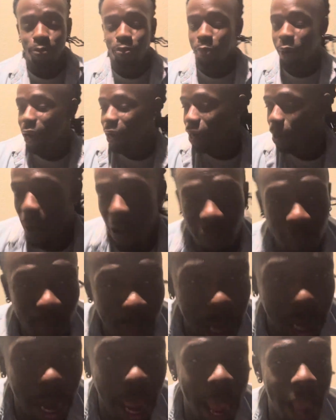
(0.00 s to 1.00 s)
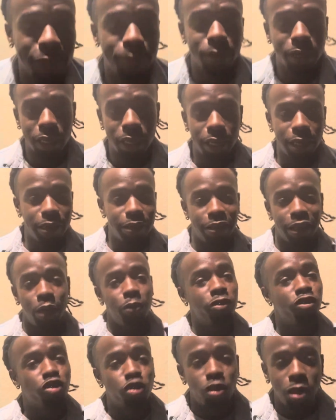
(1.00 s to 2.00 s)
breaking them off my last because it
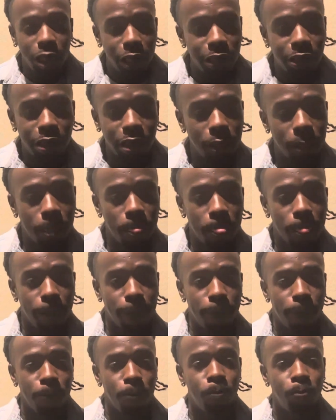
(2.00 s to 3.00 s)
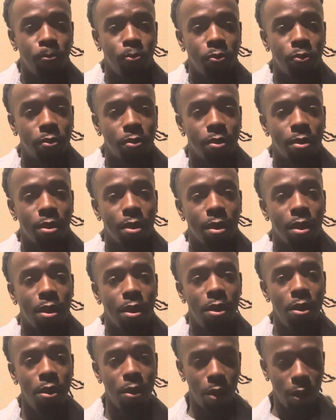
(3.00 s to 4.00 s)
was tradition.
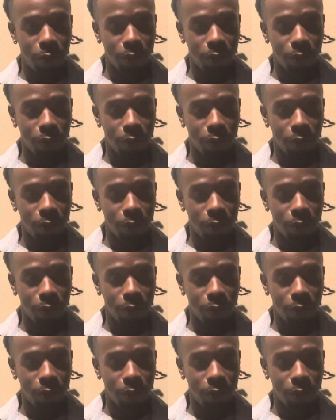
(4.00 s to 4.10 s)
You know what I'm